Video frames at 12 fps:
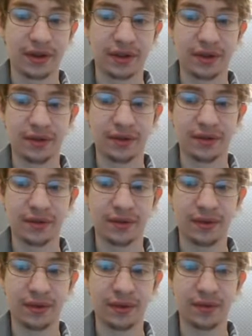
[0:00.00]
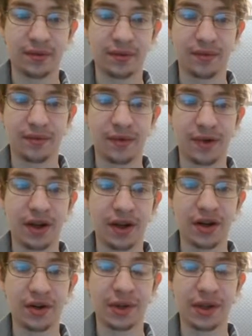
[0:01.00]
so what are you
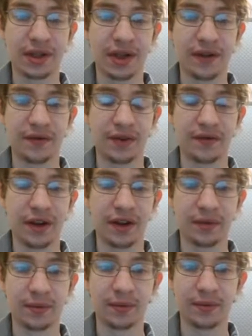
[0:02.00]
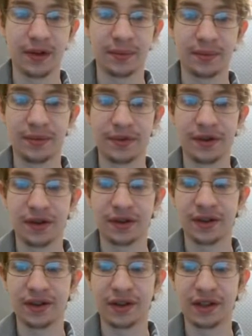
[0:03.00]
going to do with these after you find them? Well, you're going
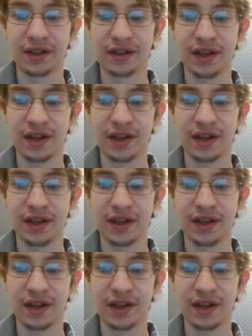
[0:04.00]
to click this